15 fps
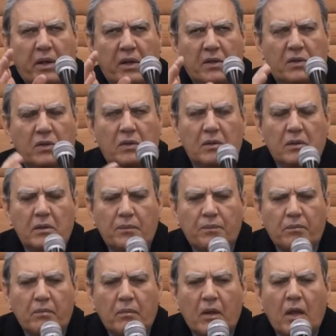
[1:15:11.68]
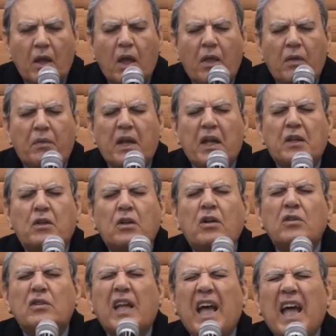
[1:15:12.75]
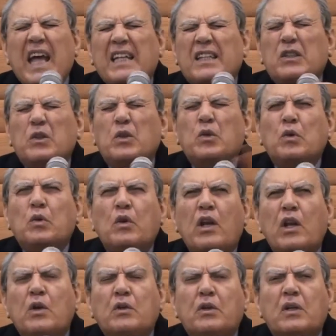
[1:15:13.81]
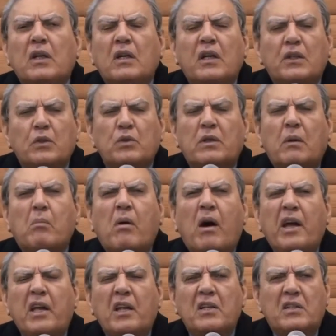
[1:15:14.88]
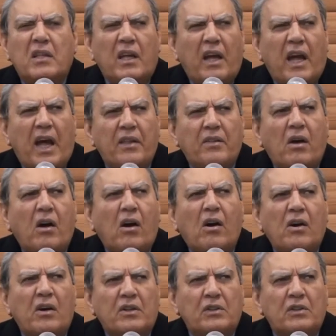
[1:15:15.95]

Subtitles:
Measurements. They don't at all look to the mind